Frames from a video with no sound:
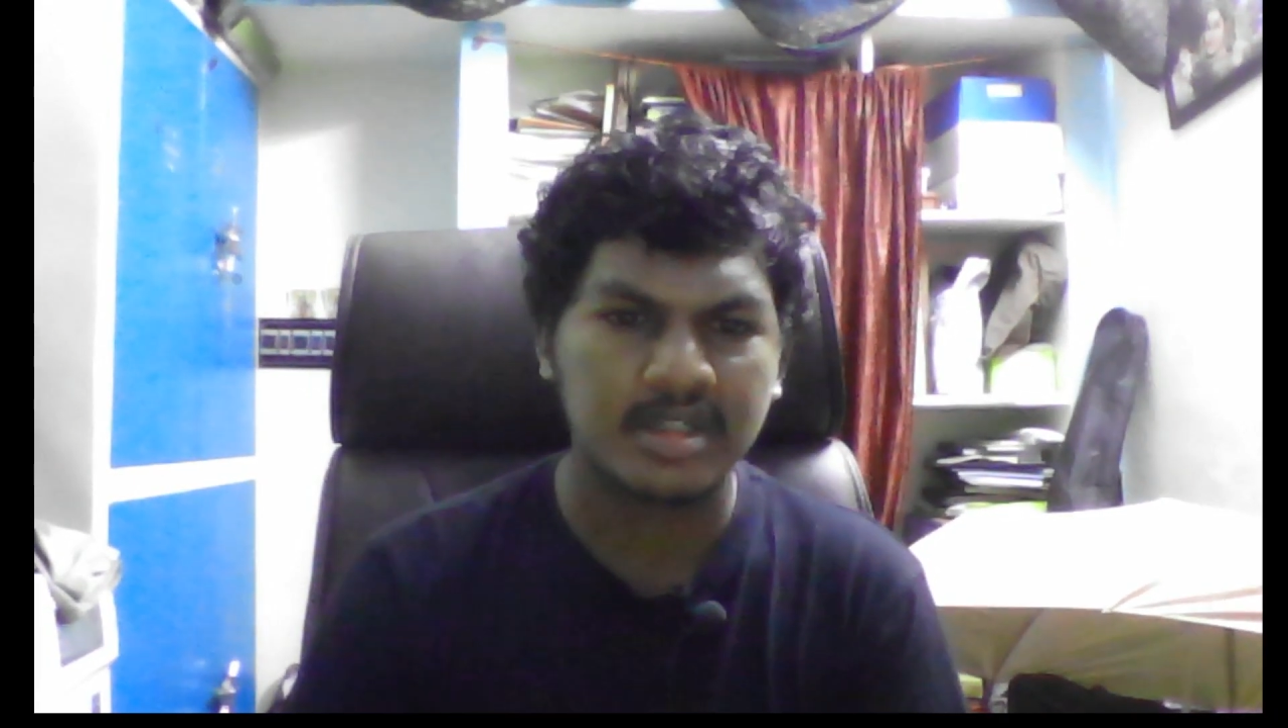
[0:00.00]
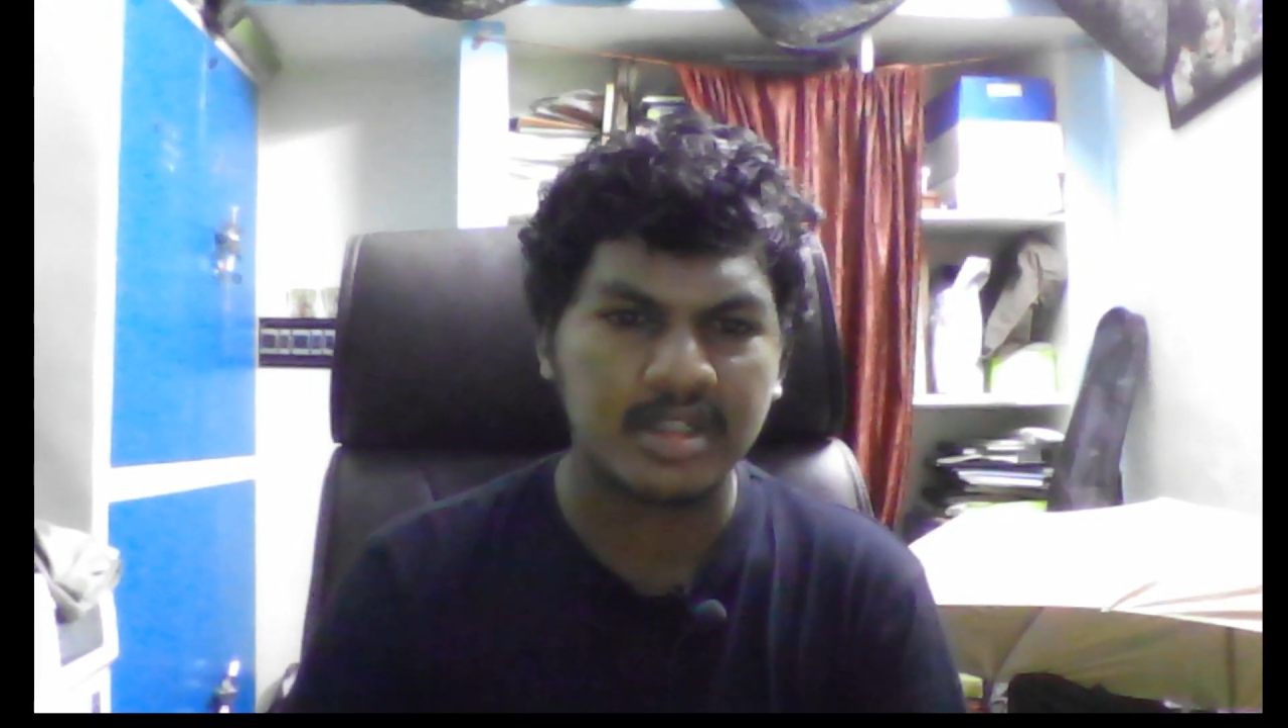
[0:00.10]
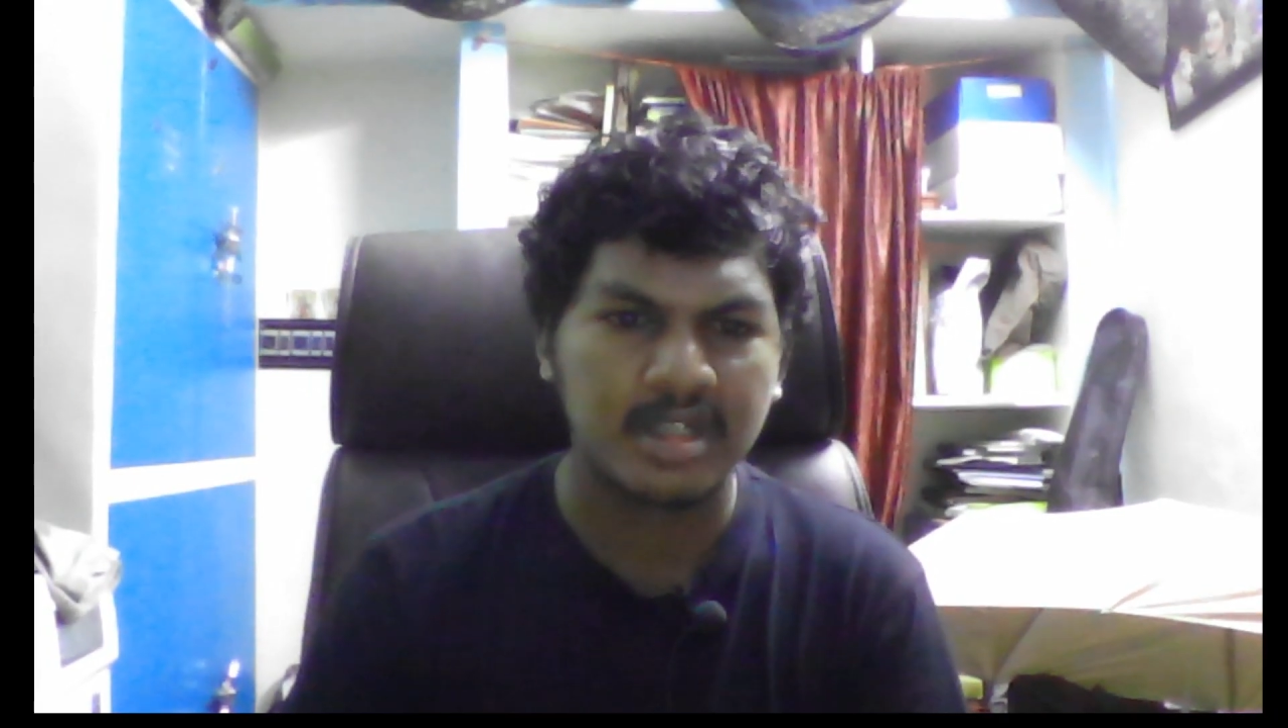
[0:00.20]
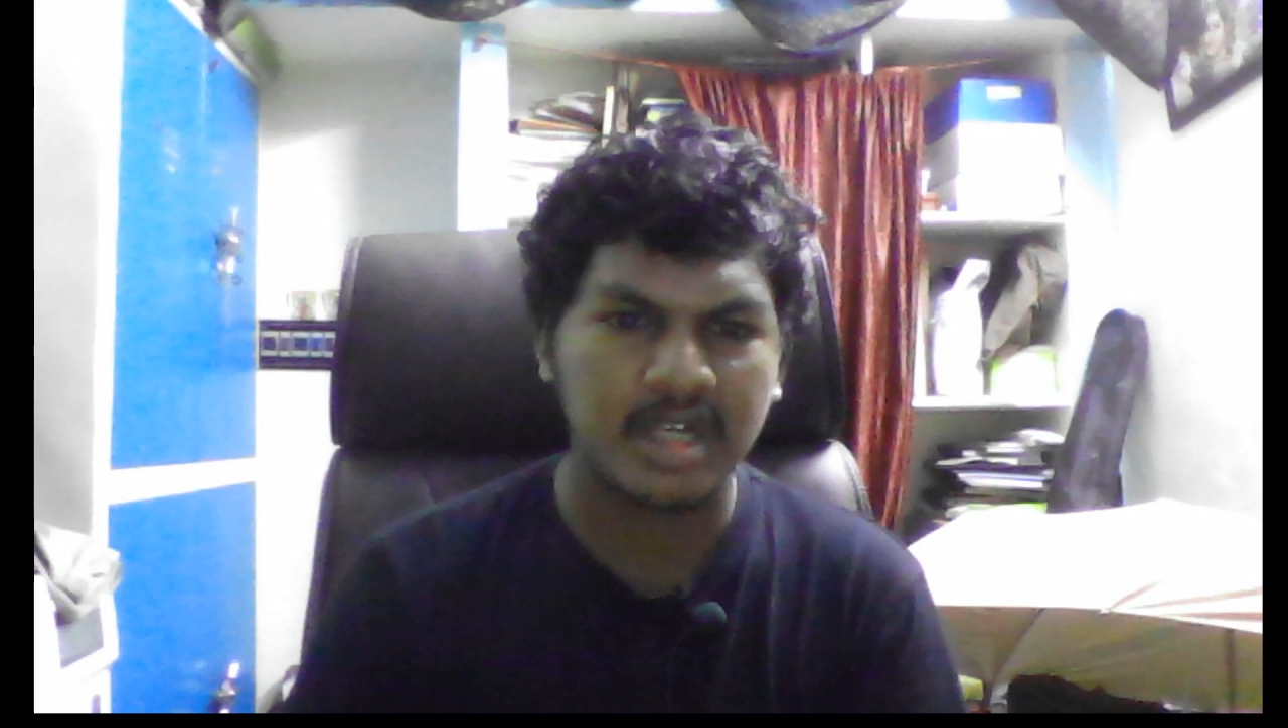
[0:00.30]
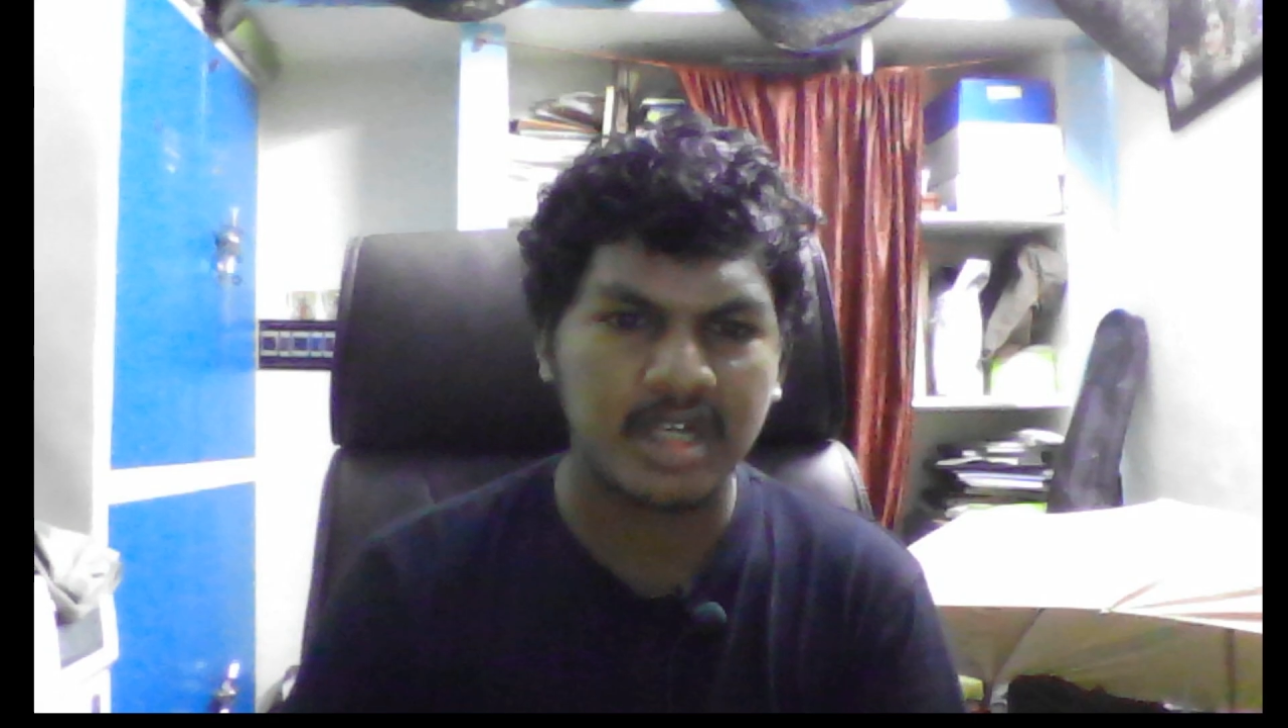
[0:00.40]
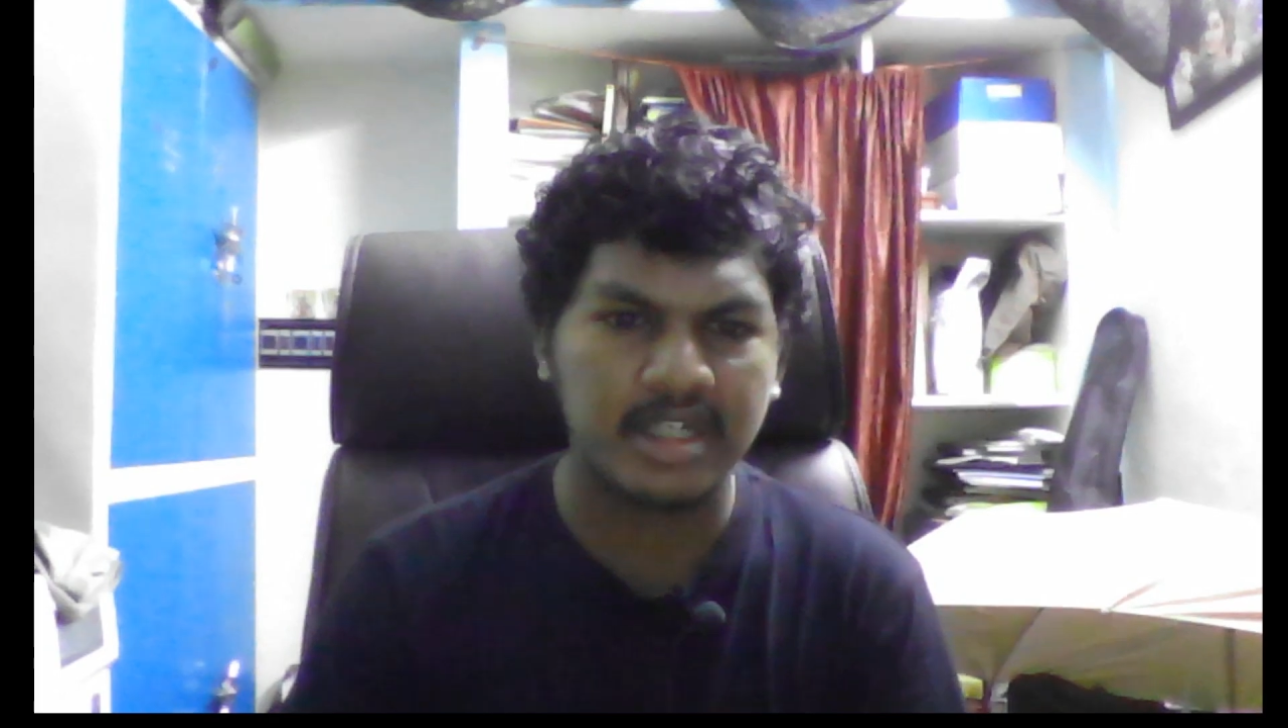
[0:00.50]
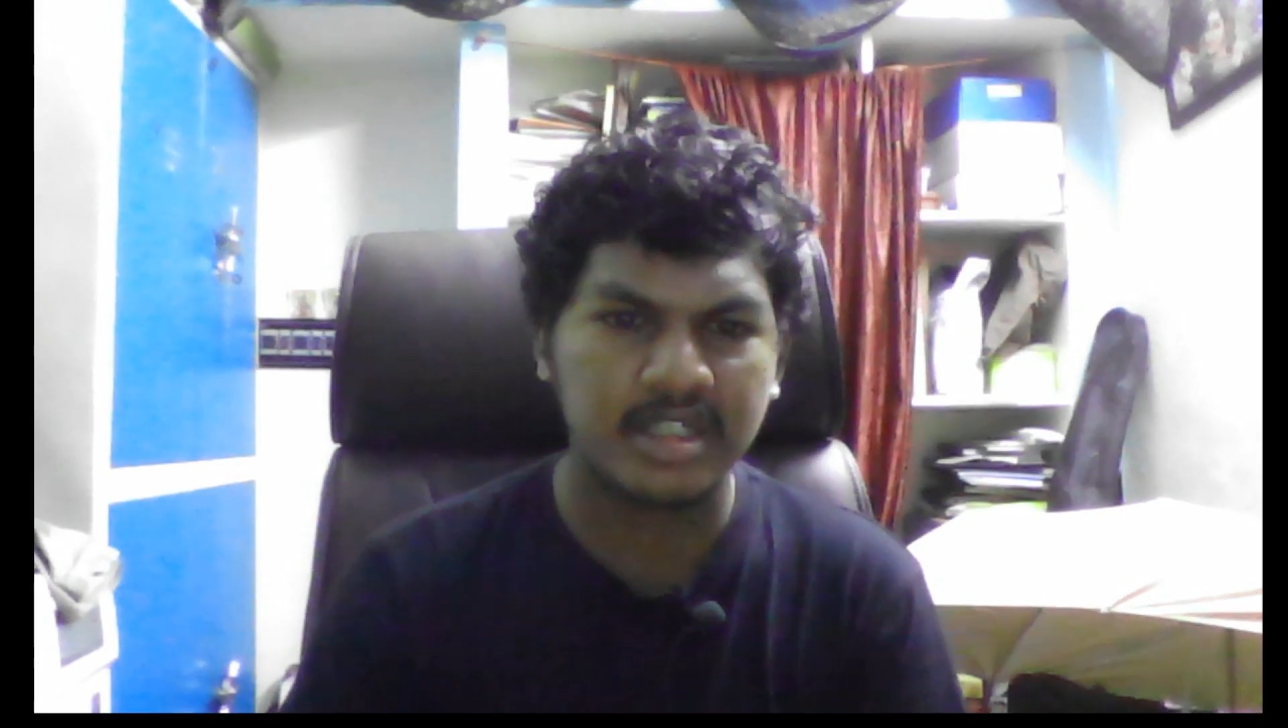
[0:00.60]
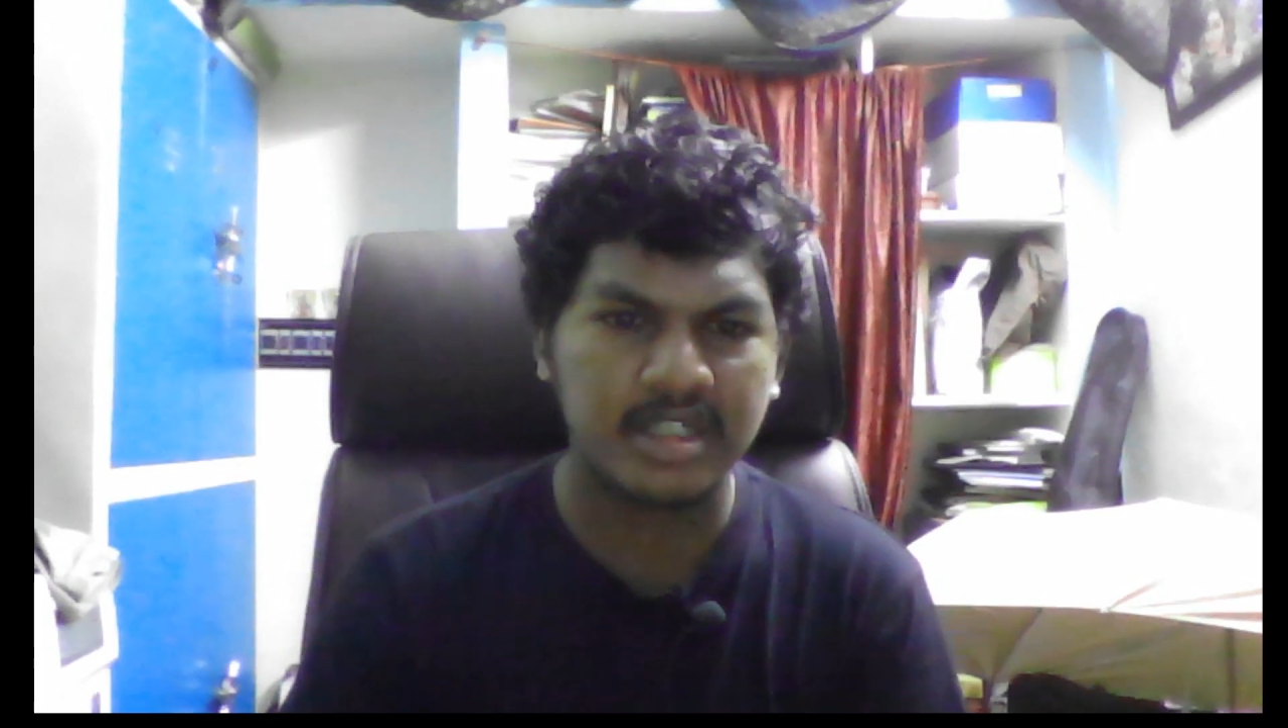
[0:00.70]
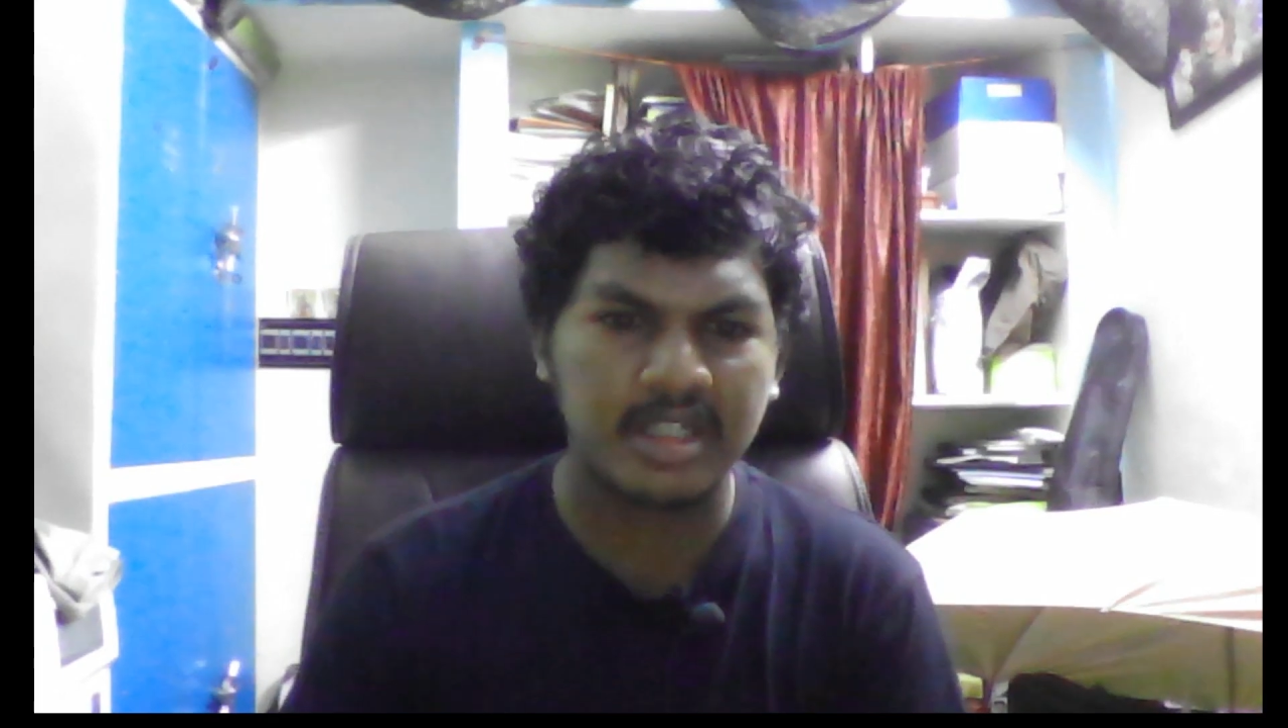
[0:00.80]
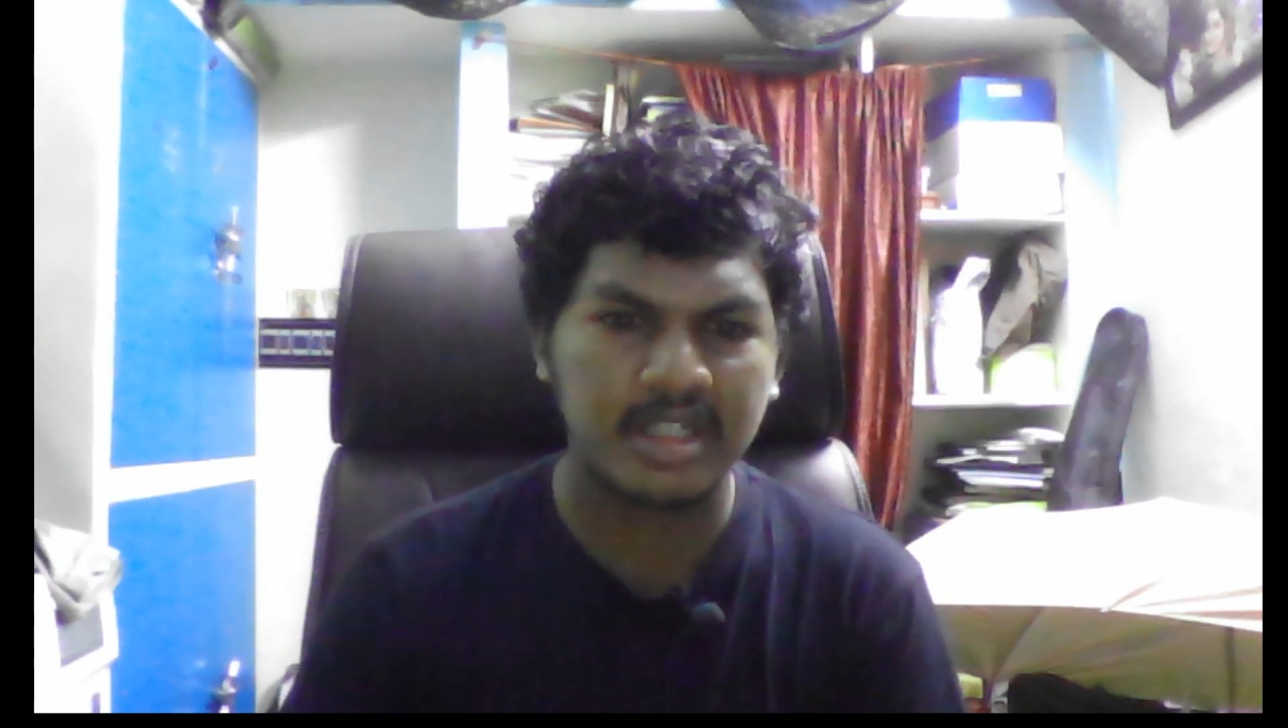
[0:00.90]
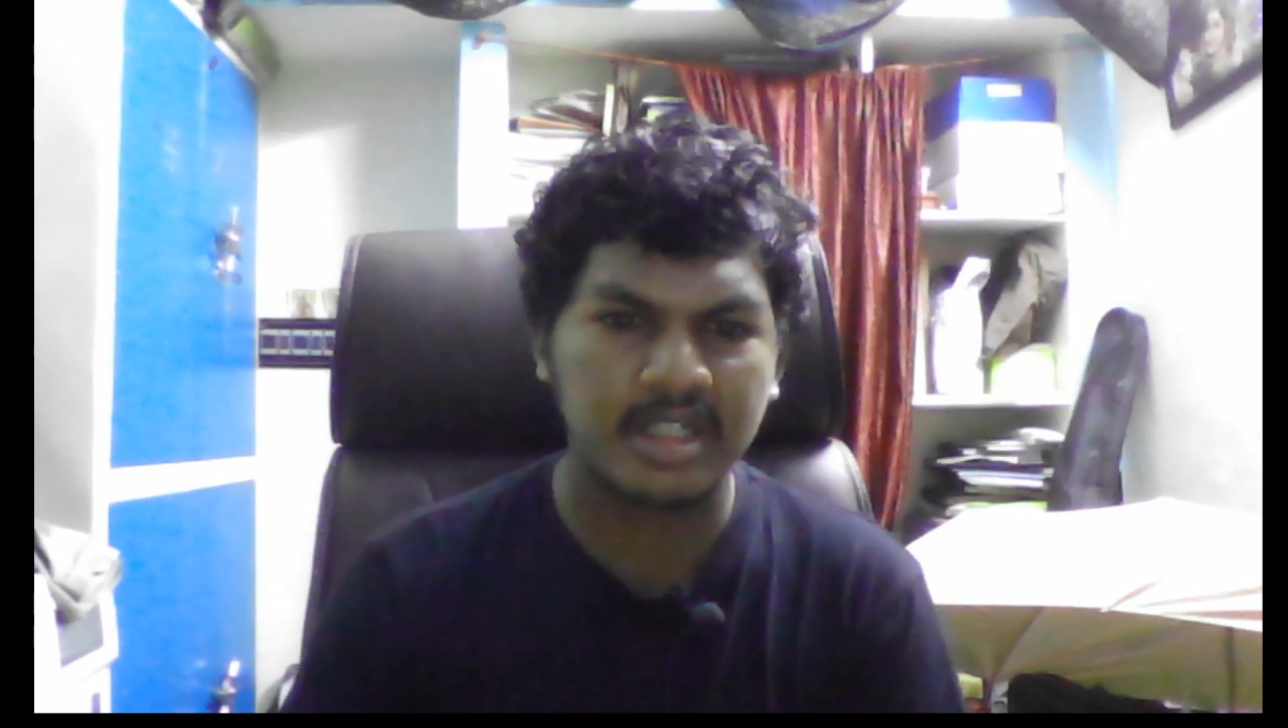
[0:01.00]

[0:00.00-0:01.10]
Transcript: And in English